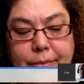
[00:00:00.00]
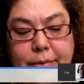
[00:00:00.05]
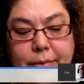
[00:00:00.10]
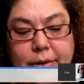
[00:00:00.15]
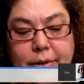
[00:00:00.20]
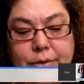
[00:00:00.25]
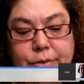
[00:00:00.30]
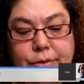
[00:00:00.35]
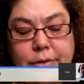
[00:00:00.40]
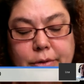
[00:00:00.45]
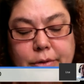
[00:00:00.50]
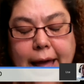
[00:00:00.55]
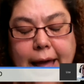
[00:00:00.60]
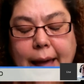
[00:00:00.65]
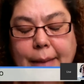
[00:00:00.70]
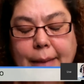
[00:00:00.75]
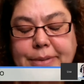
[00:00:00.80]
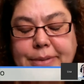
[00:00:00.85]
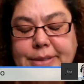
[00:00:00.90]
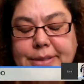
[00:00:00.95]
Google
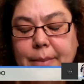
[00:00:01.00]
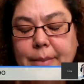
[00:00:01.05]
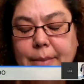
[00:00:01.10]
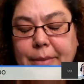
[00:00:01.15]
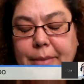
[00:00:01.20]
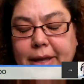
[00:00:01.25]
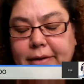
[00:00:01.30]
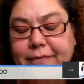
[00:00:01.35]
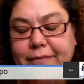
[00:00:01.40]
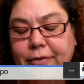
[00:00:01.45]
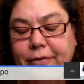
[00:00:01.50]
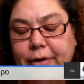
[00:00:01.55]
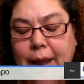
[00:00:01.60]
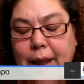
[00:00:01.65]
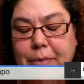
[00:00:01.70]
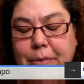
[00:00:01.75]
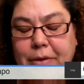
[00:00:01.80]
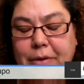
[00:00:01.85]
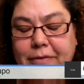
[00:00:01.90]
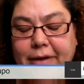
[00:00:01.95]
Apps Summit for
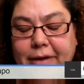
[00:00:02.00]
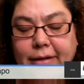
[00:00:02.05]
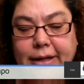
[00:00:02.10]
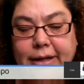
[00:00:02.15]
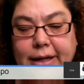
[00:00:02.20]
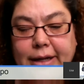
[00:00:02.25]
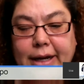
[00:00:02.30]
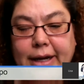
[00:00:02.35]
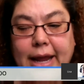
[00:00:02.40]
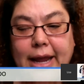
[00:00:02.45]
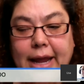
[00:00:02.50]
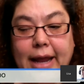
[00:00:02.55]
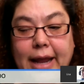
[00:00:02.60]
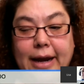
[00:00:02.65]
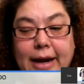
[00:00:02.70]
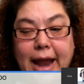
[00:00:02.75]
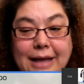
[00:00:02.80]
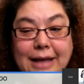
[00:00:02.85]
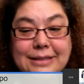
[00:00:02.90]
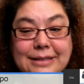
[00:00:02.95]
Napa Valley, and
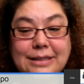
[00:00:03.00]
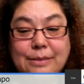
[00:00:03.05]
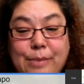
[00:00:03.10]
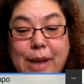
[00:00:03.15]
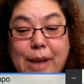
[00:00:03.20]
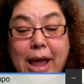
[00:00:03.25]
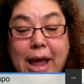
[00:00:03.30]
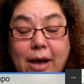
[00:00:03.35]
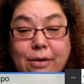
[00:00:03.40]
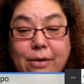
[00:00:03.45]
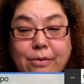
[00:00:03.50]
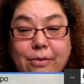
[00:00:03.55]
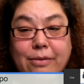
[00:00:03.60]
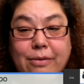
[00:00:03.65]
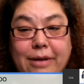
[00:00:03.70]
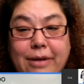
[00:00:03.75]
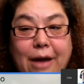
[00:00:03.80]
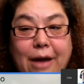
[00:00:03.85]
I asked him how